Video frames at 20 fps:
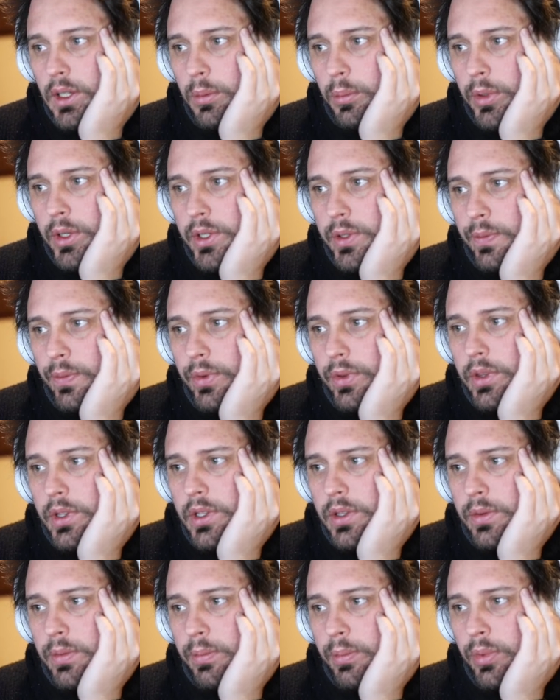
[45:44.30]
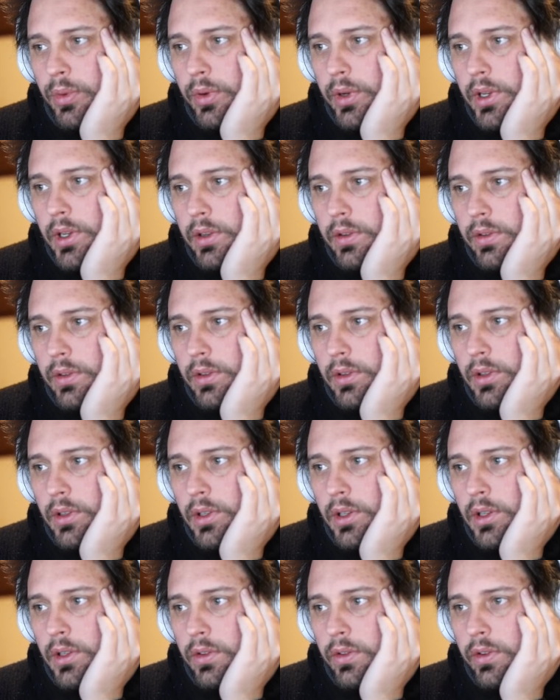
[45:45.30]
Because for this point,
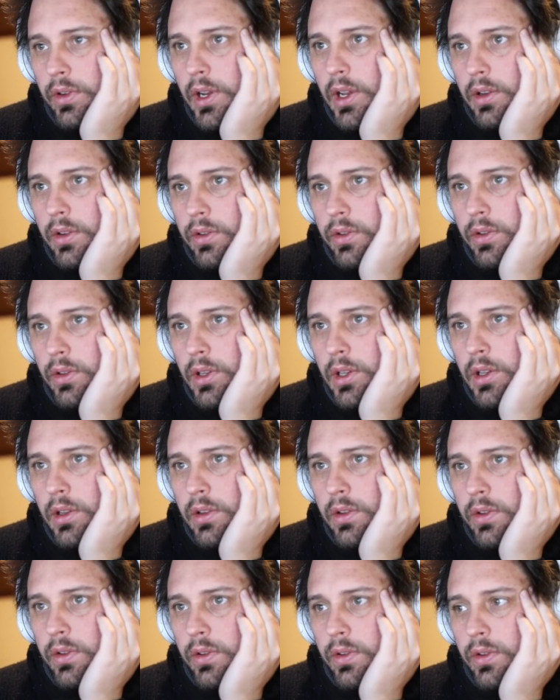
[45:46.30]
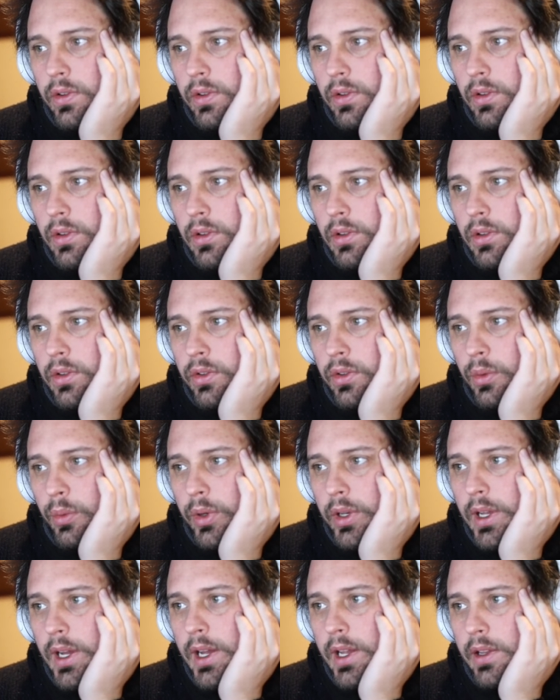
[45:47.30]
it checks is, so
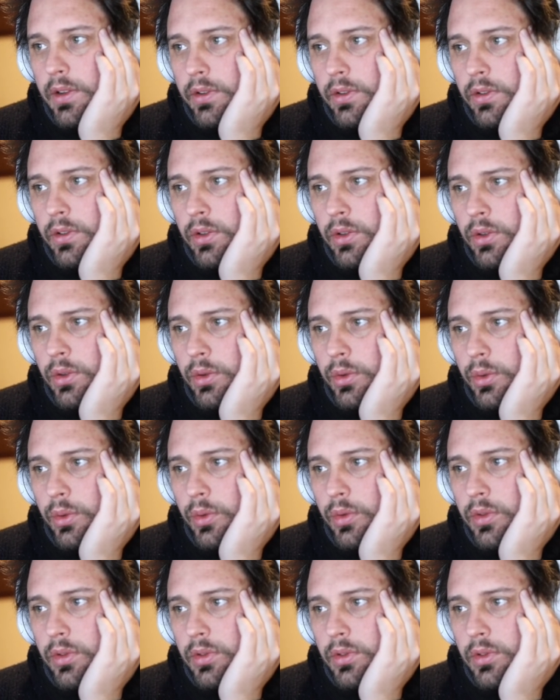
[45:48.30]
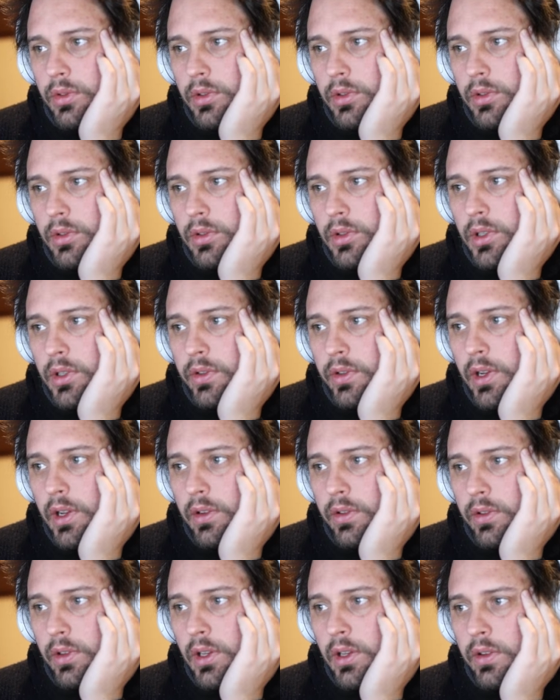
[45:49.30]
when I is 2, it
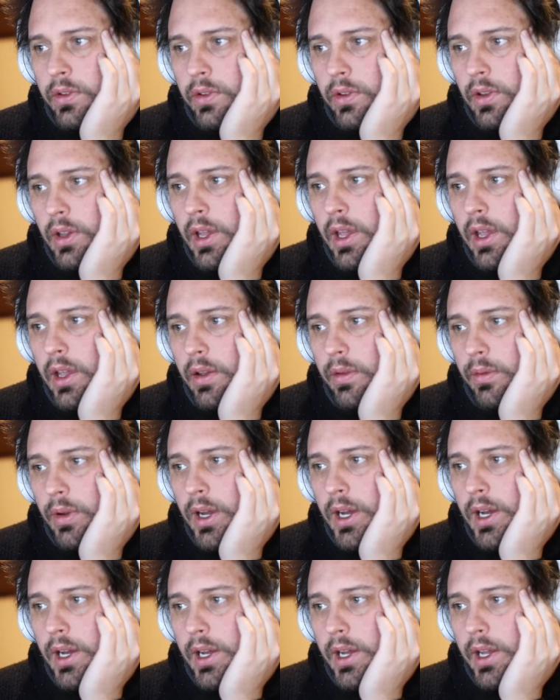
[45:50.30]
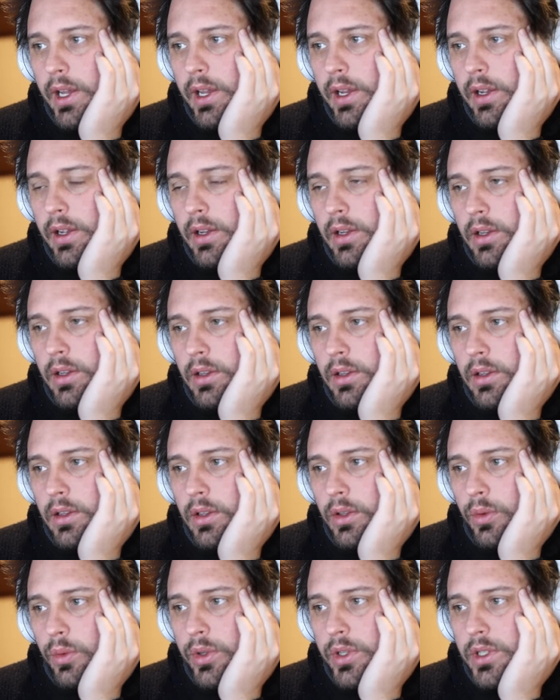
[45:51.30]
checks is a of I,
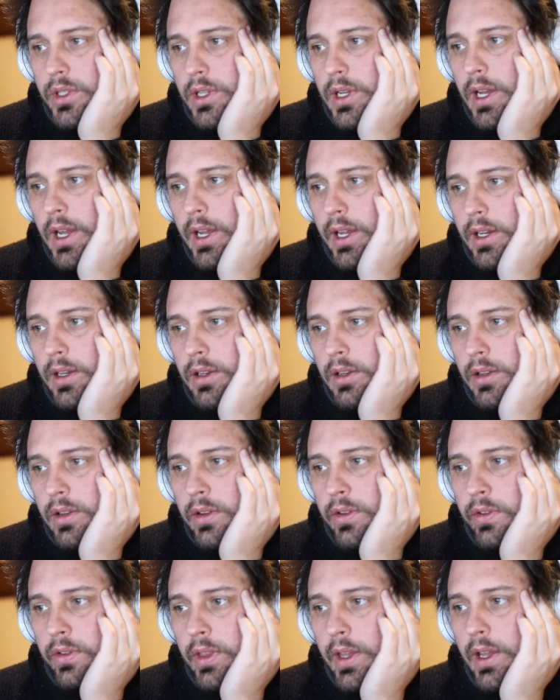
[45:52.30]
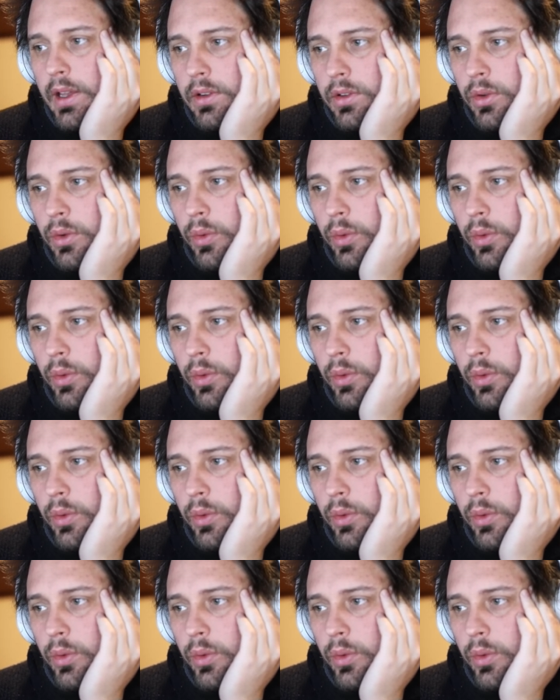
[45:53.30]
which is 9, is that